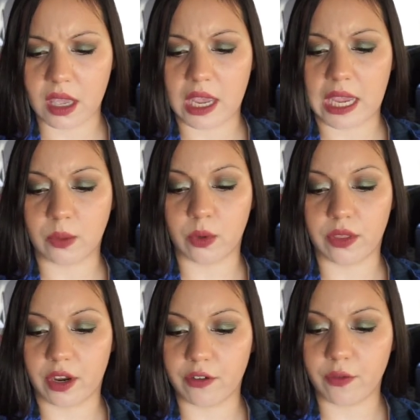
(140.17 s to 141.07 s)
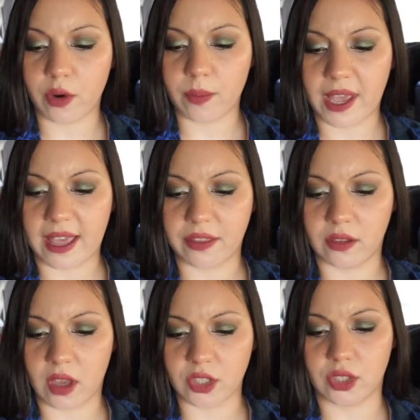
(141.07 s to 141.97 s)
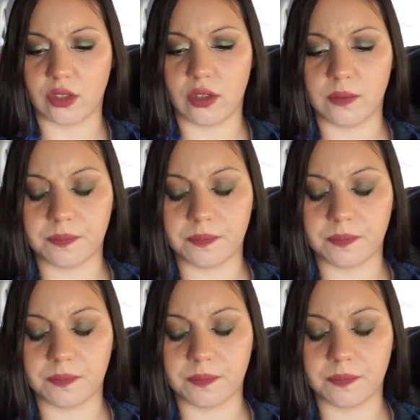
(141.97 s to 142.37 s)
and were therefore pathological.